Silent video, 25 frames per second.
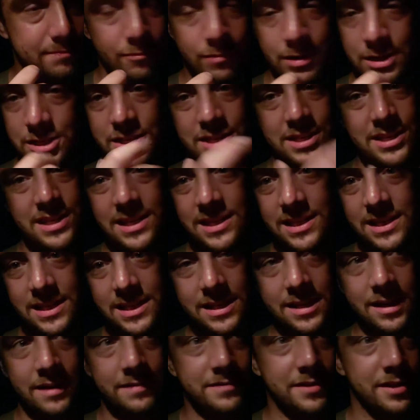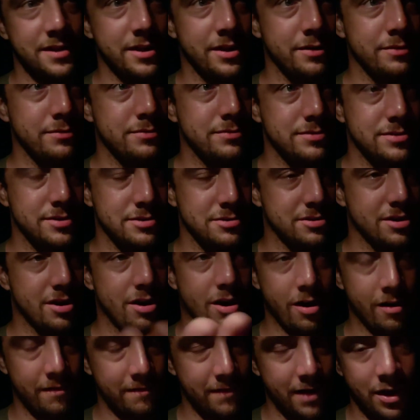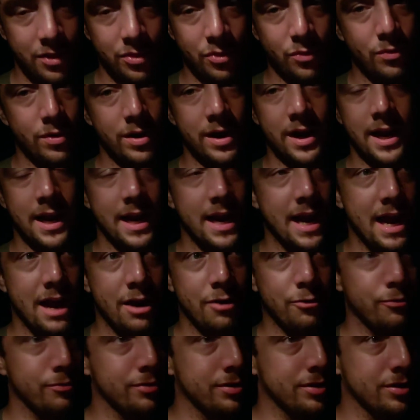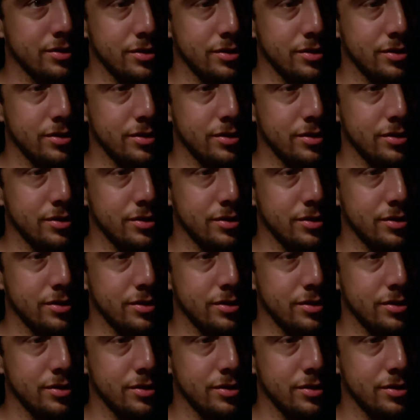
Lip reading: which is easy enough to do. Just carve out the one I got real